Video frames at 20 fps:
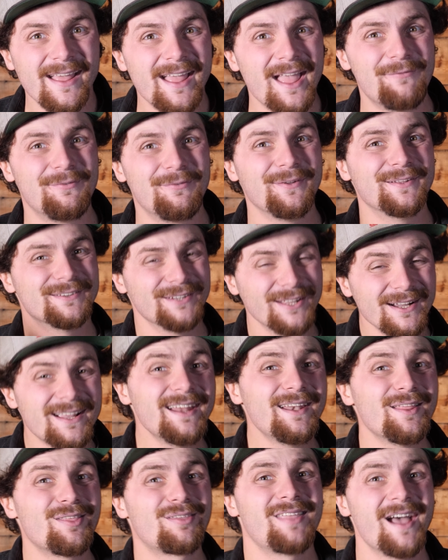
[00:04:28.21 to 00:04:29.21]
if you look
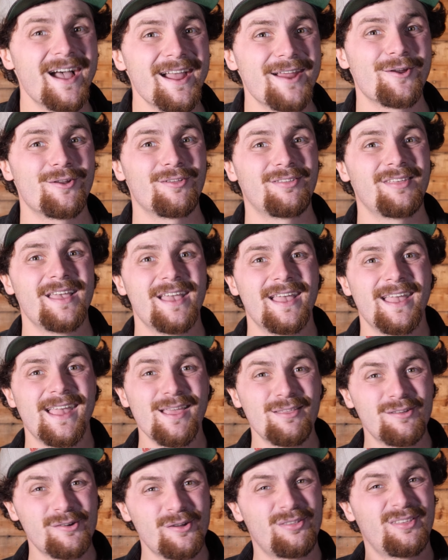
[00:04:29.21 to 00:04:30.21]
at his tires,
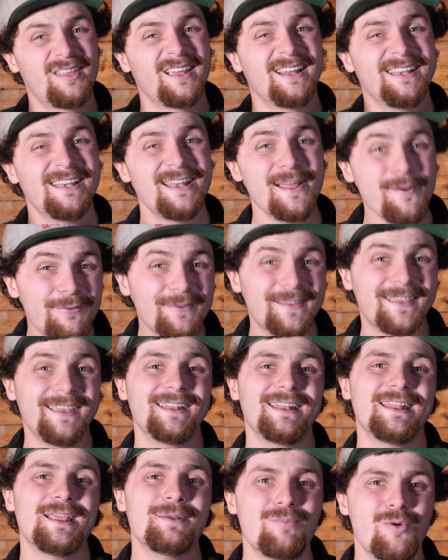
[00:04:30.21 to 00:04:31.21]
his are
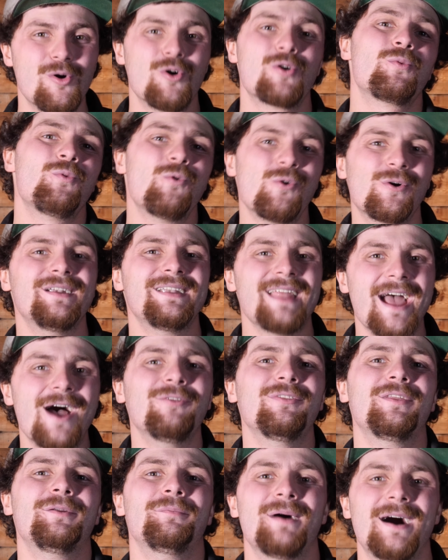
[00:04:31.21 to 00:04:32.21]
significantly more worn
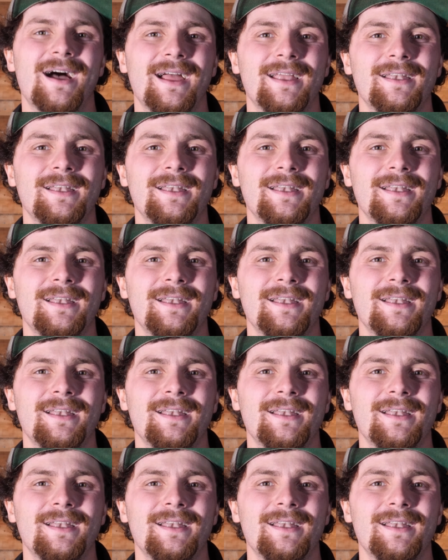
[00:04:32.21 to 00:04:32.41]
down than mine.